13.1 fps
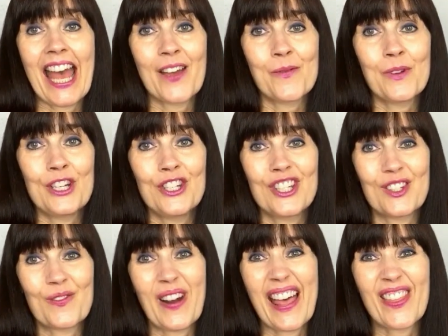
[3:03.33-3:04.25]
I would
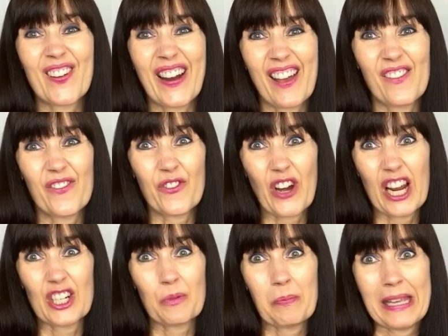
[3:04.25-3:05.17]
just rather have
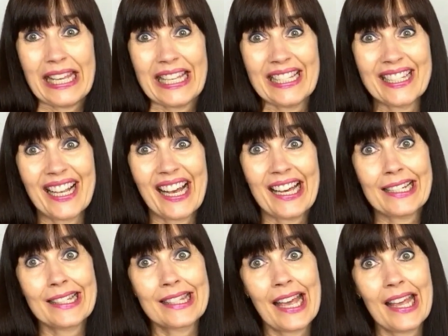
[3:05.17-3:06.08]
fresh peas, I
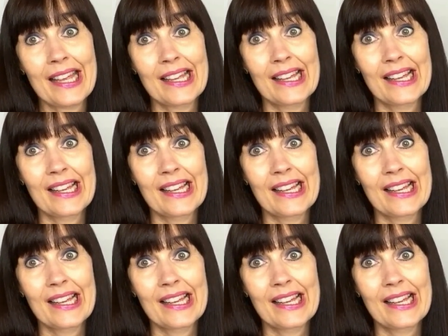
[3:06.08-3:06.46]
gotta say.